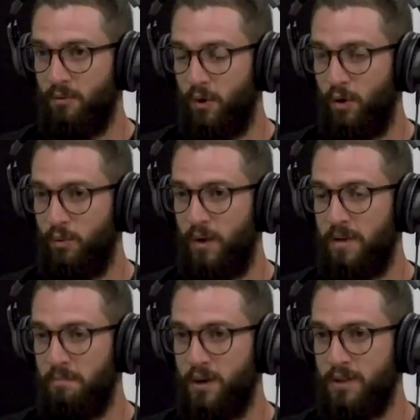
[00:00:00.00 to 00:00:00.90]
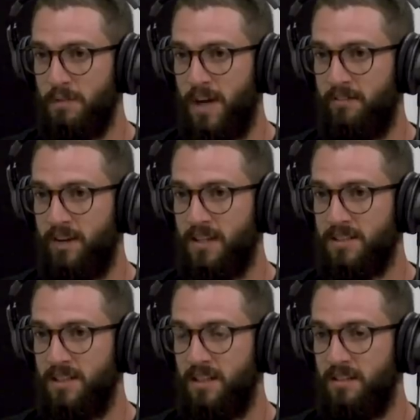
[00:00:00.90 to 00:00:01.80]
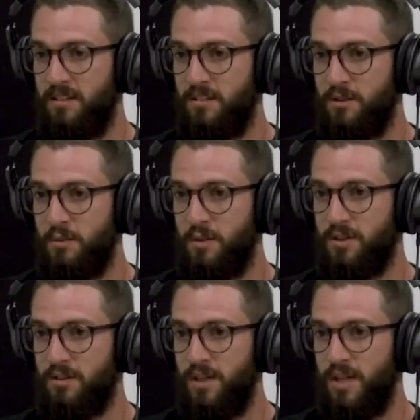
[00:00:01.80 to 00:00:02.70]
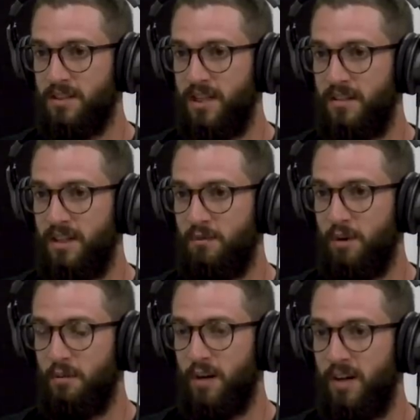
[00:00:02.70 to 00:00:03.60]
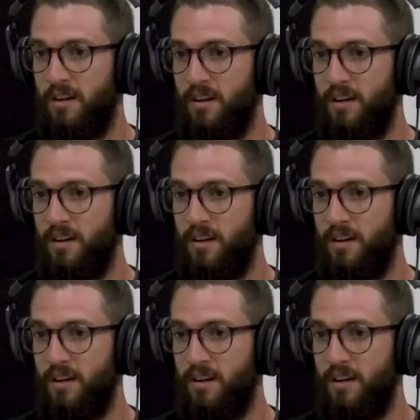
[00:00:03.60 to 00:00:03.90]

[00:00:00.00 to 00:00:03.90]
Who won the most main events in Supercross 2018? What brand?